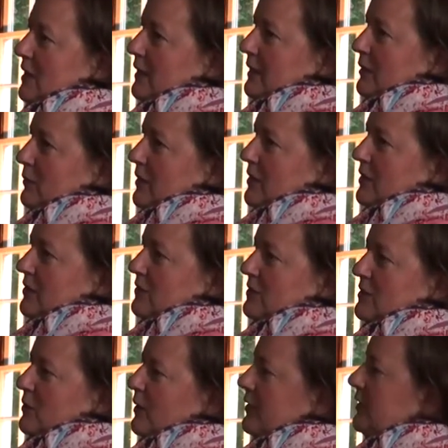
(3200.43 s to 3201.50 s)
talking with you.
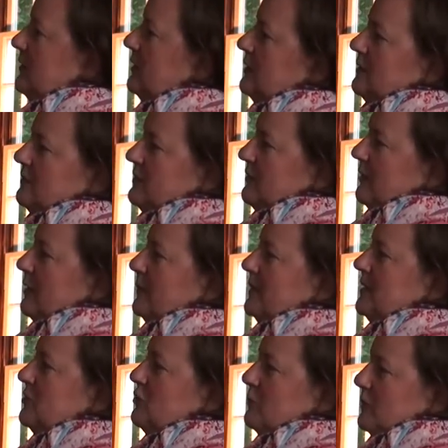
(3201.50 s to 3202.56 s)
So, are you going to develop
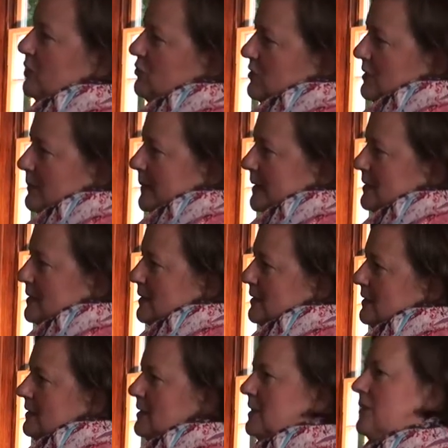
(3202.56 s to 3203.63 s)
a distribution
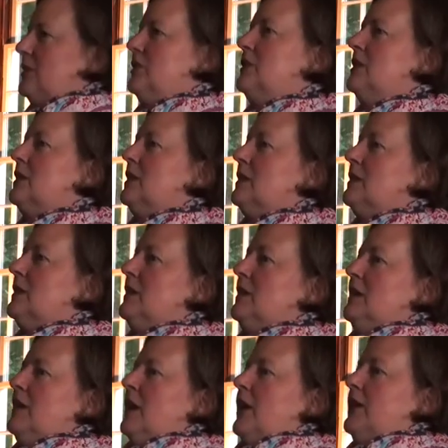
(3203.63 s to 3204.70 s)
business? Are you going to
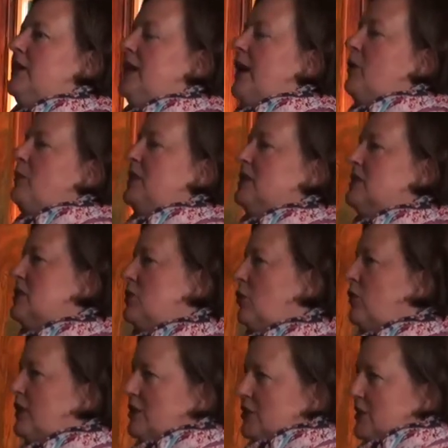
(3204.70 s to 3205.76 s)
are you going to help build
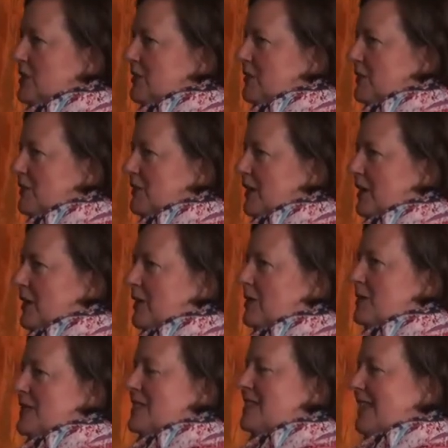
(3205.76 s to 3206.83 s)
storages for
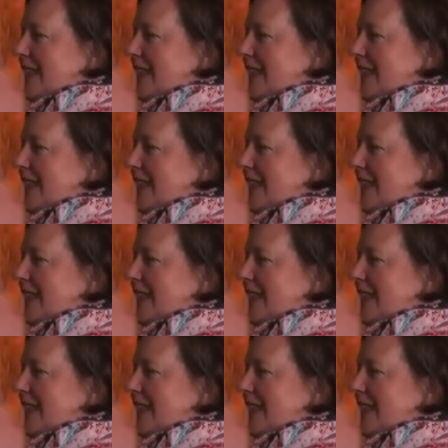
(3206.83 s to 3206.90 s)
farms? It's